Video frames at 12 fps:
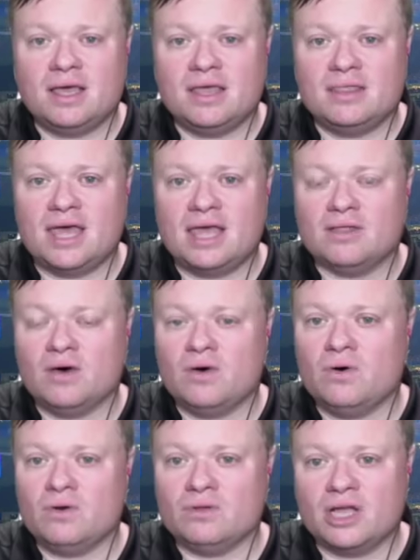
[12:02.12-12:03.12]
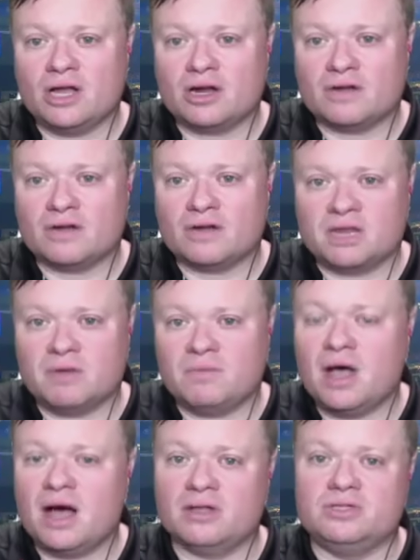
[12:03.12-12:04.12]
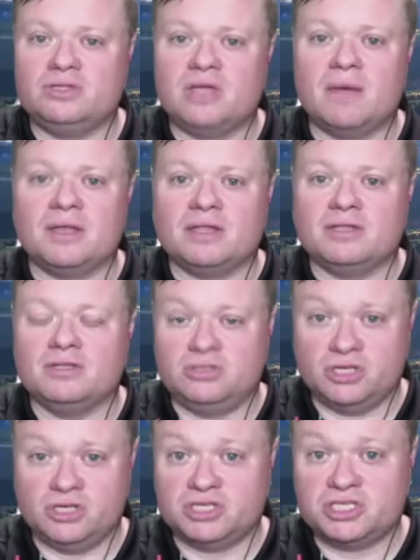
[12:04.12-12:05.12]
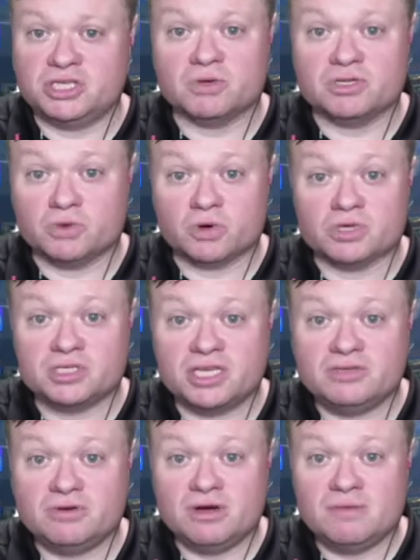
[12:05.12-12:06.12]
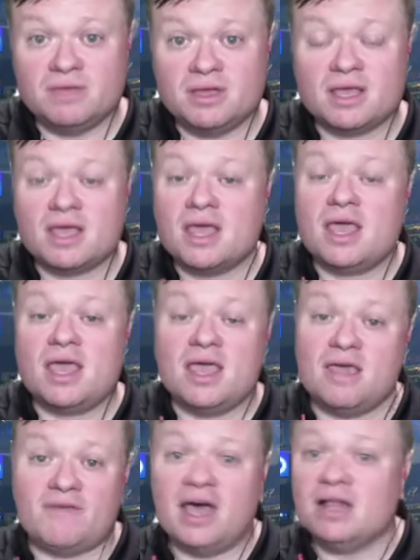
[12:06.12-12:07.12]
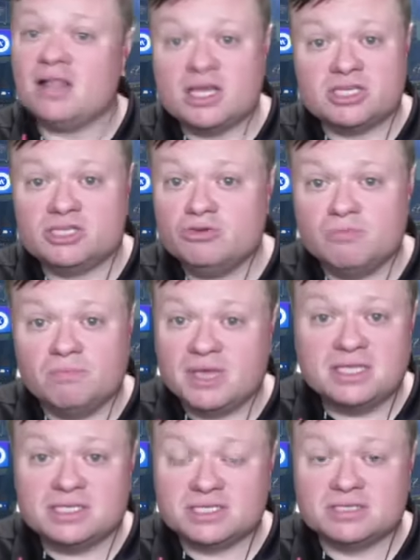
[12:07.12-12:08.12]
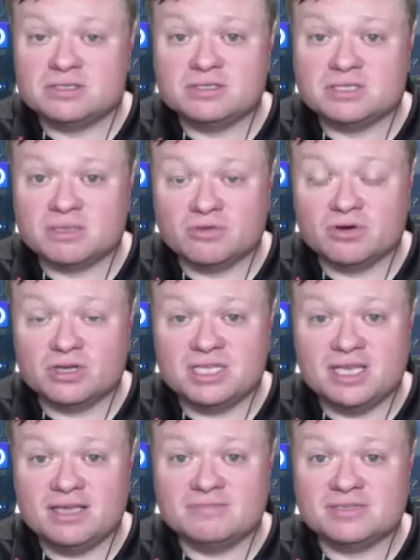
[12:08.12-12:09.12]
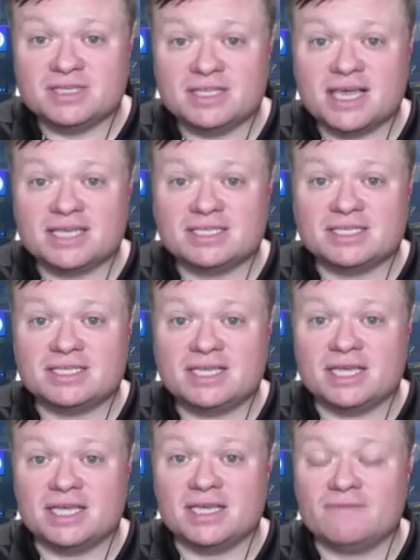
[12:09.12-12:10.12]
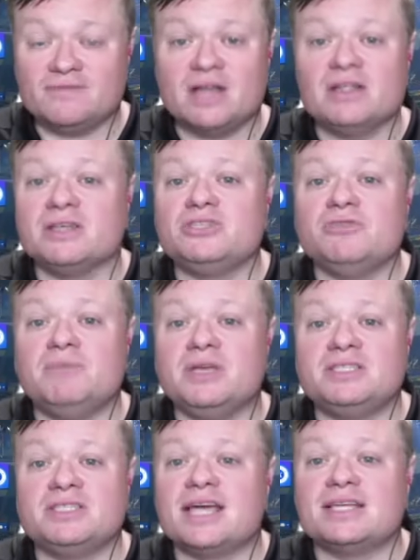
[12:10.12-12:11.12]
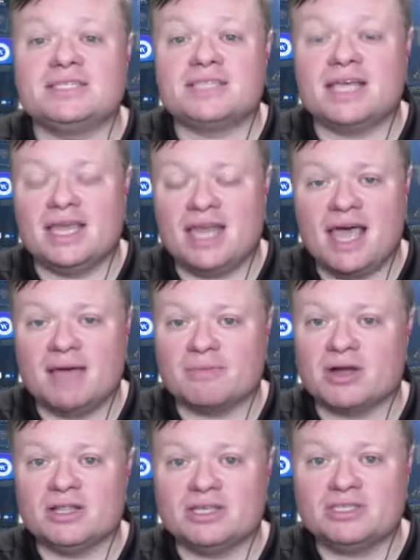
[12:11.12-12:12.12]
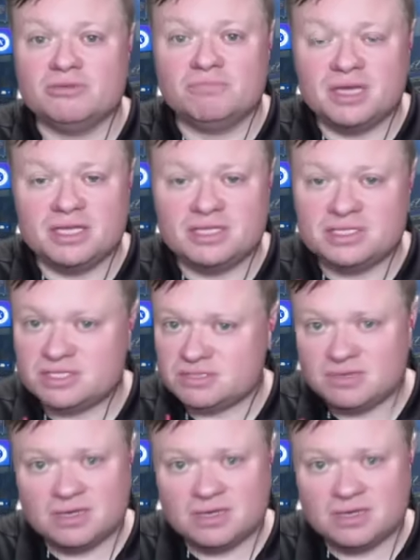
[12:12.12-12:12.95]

then the whole narrative is going to be well. I mean, did you see what Georgia did to them? If LSU beats some good teams in the SEC, if LSU beats Texas A&M or LSU beats